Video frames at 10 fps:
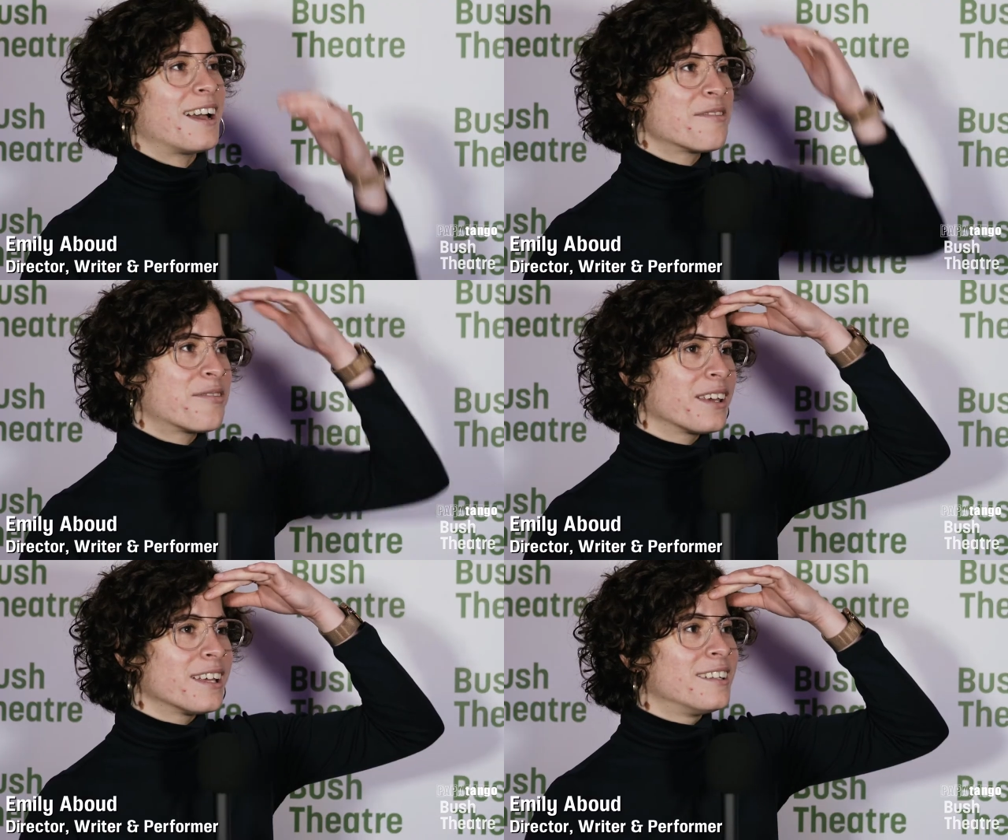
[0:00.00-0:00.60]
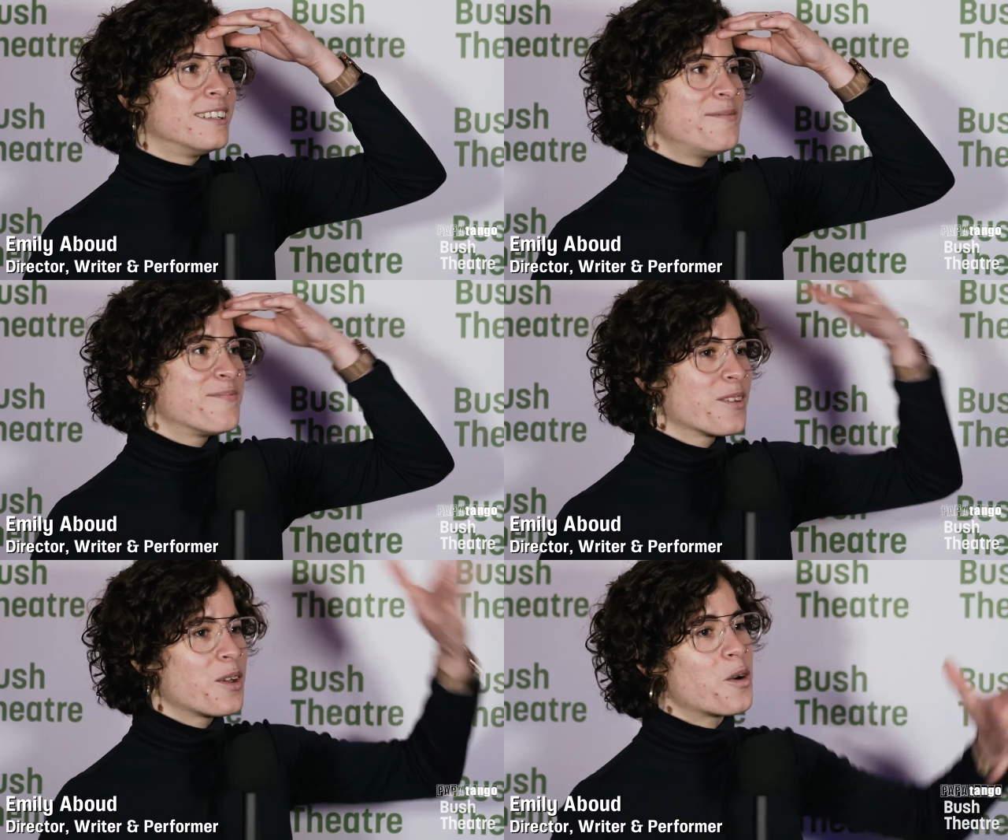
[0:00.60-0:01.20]
I feel
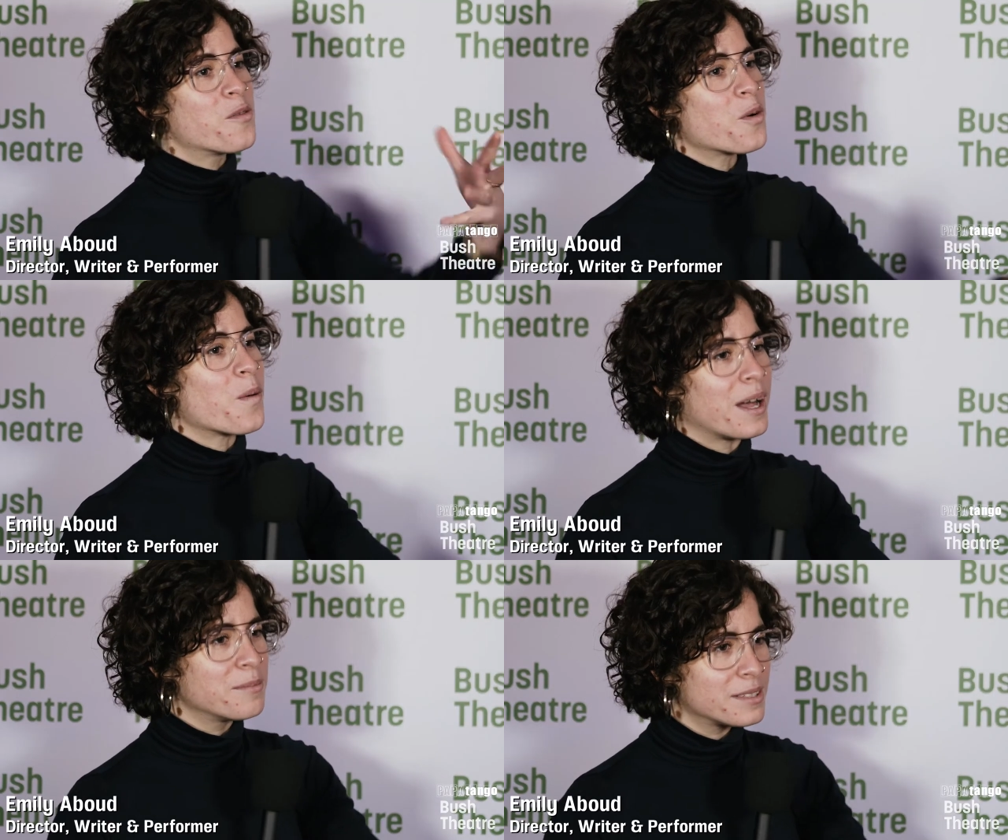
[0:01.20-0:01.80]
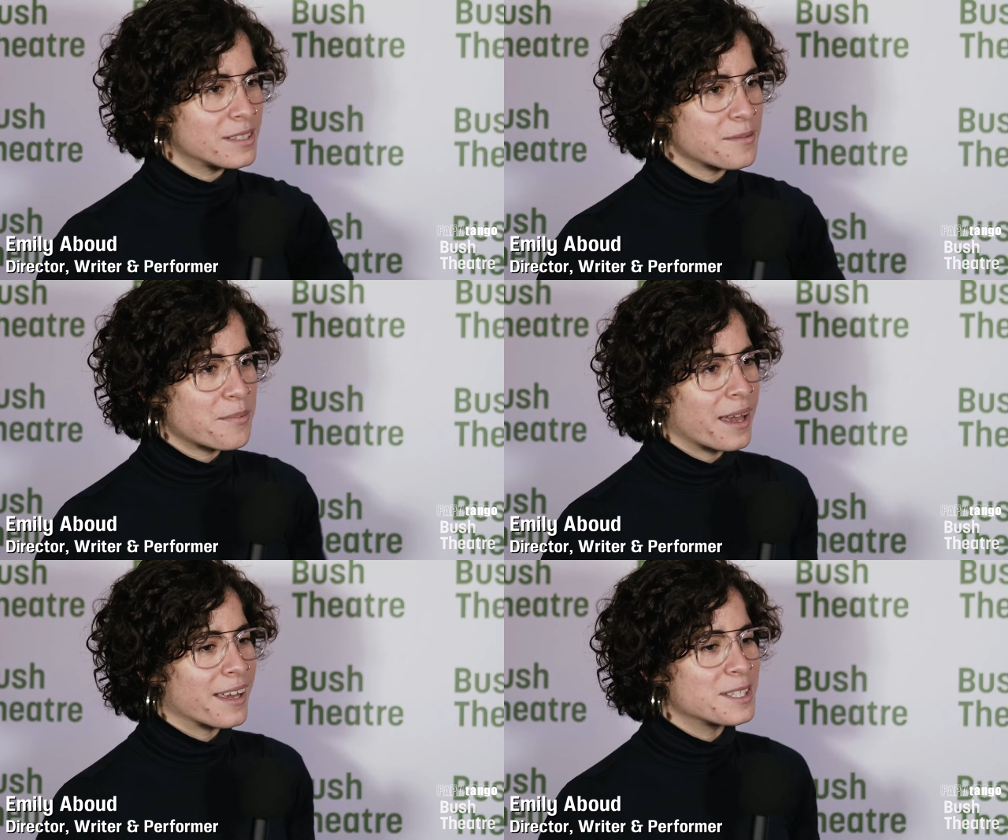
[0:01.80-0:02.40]
overwhelmed
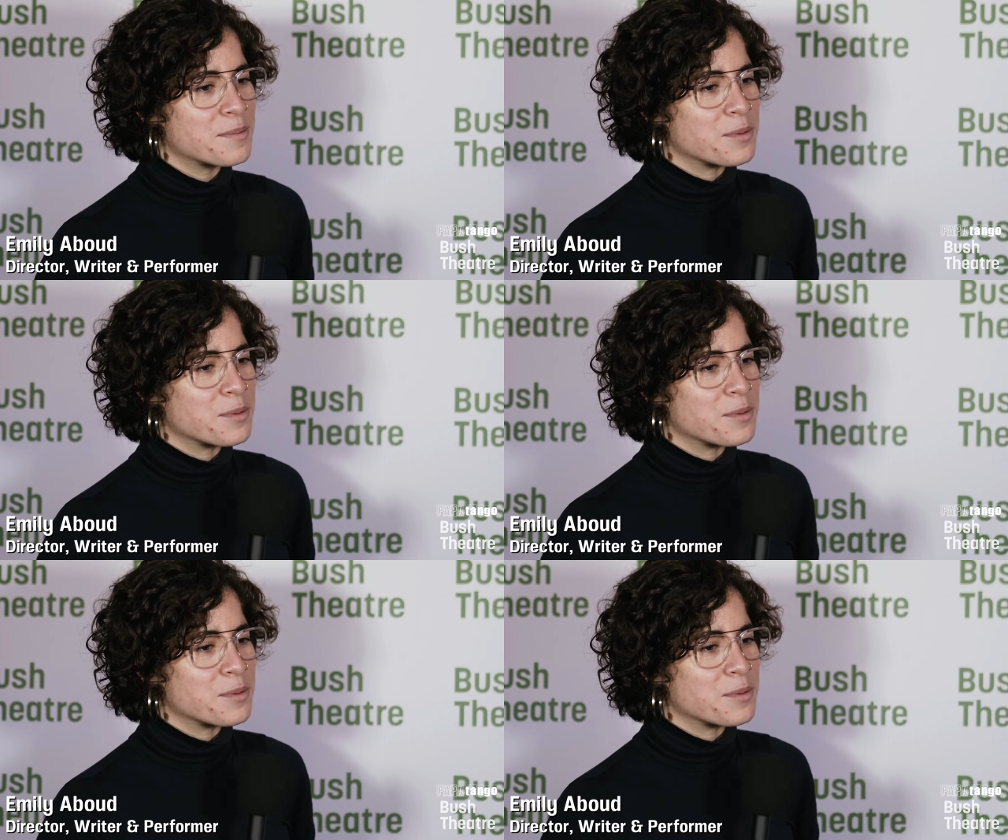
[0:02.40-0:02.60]
by its